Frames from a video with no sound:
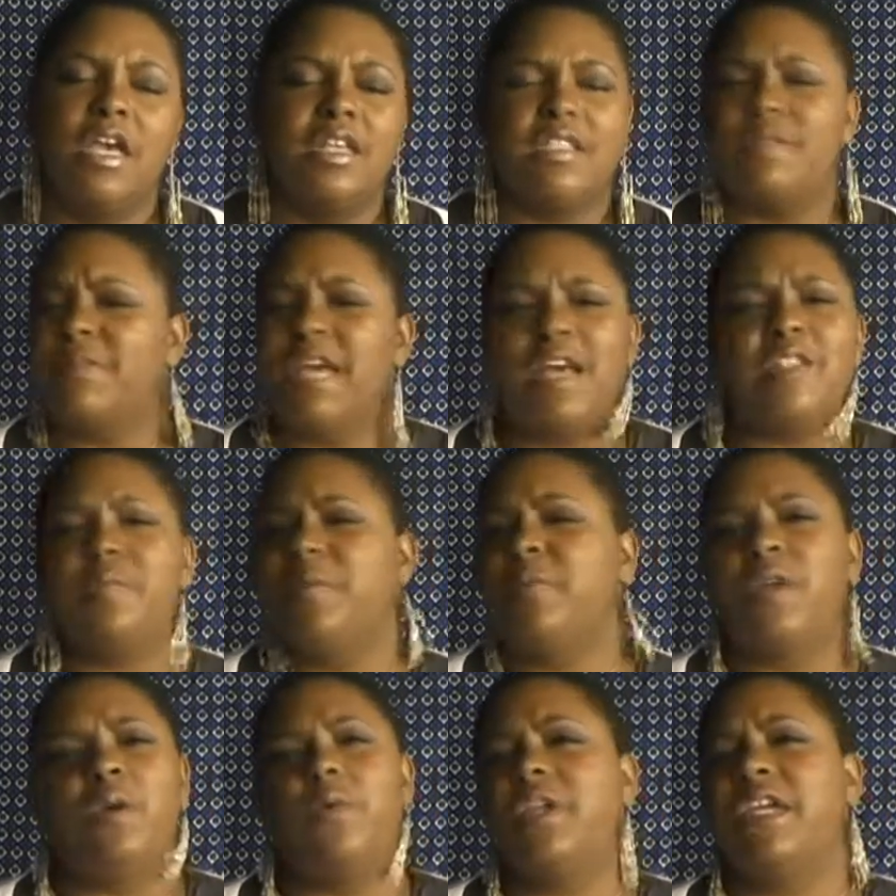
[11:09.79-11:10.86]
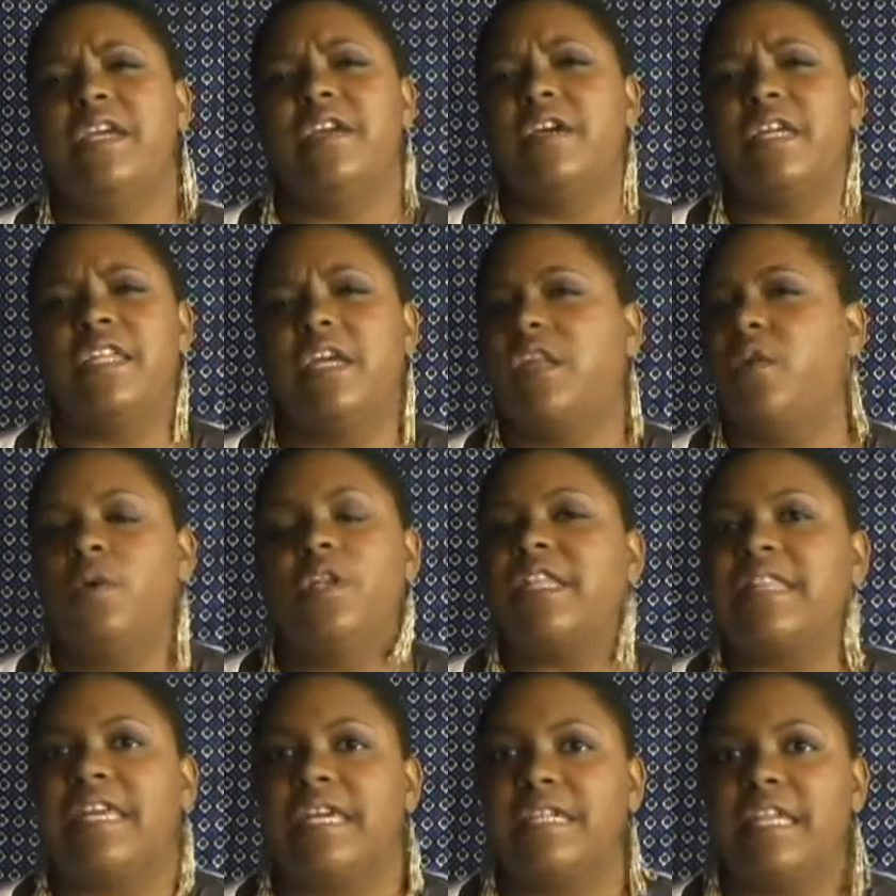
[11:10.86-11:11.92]
Sometimes people don't want to hear it. They don't want to
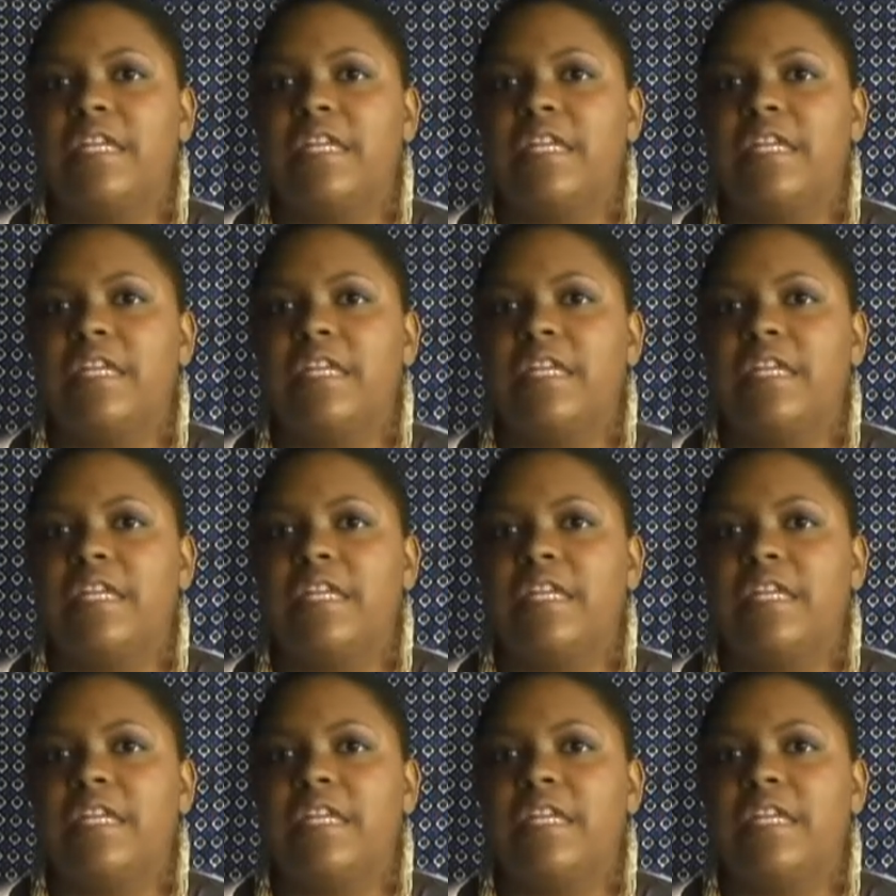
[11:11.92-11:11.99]
think.